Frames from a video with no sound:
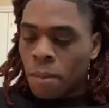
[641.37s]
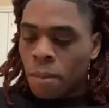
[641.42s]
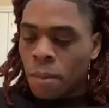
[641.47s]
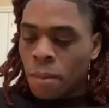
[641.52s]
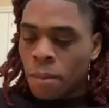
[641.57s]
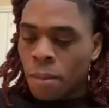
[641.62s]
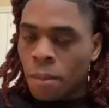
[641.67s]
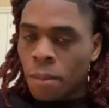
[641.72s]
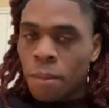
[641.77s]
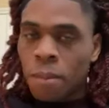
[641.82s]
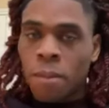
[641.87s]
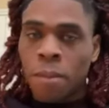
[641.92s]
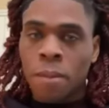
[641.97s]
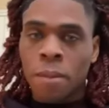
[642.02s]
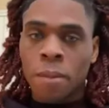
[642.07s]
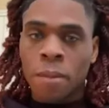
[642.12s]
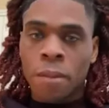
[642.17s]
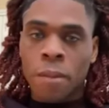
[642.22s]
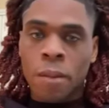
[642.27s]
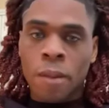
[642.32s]

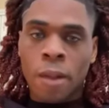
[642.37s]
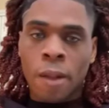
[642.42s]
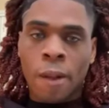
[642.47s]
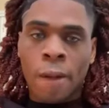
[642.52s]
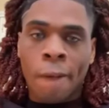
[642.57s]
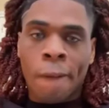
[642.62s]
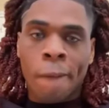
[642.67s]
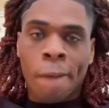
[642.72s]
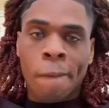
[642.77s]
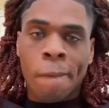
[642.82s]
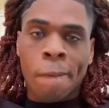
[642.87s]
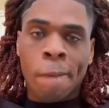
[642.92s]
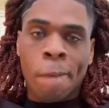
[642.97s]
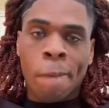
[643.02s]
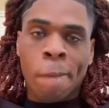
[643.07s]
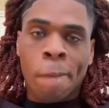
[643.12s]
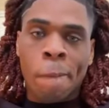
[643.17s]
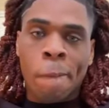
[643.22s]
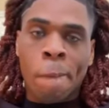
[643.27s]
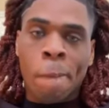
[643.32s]

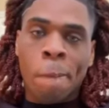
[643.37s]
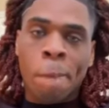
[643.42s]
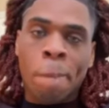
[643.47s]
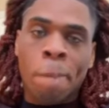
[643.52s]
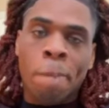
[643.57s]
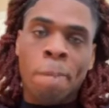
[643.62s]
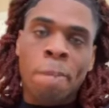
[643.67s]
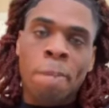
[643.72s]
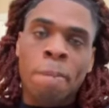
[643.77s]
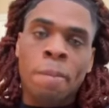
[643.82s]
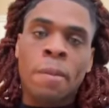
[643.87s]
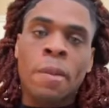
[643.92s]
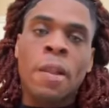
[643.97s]
(no one is talking)